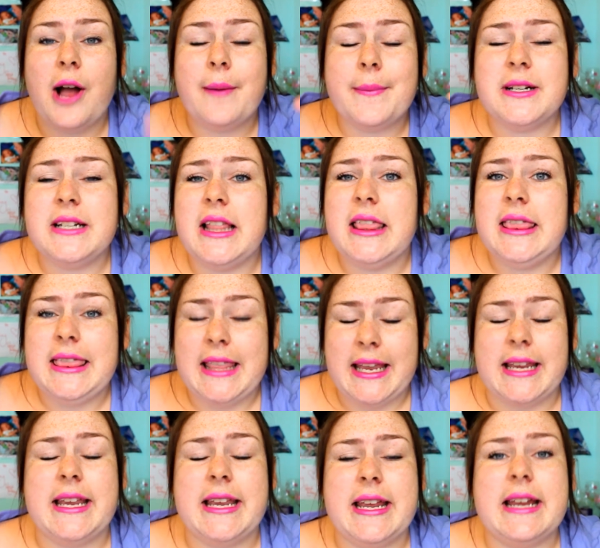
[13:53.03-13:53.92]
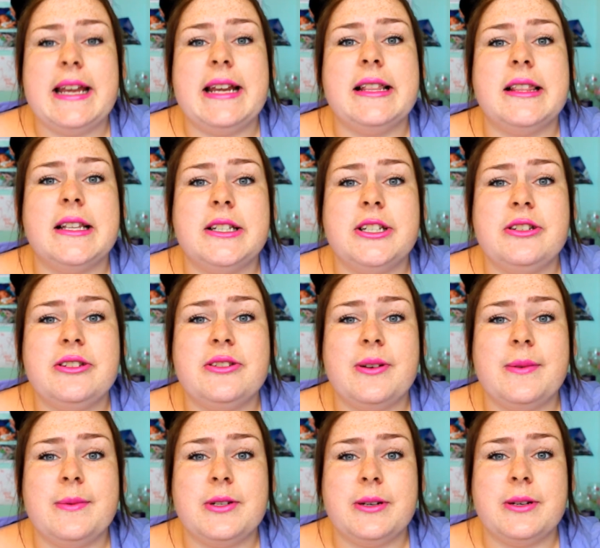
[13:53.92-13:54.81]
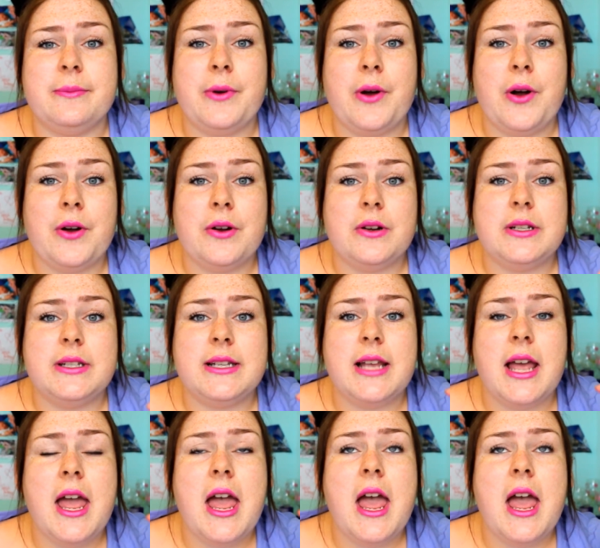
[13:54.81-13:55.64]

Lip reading: I'm going to link it in the description box.